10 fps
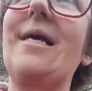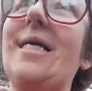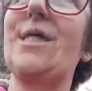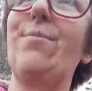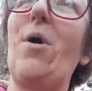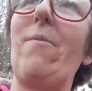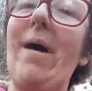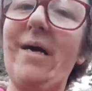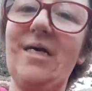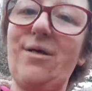a small
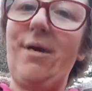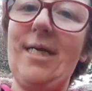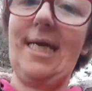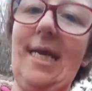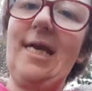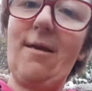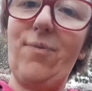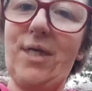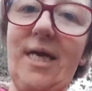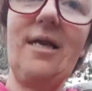pack of sweets and he can
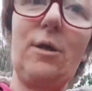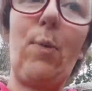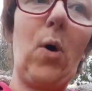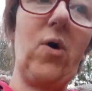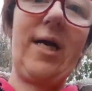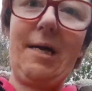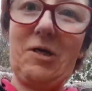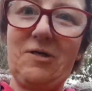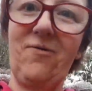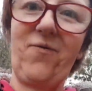put it in his pocket
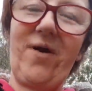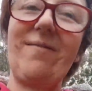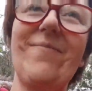or something,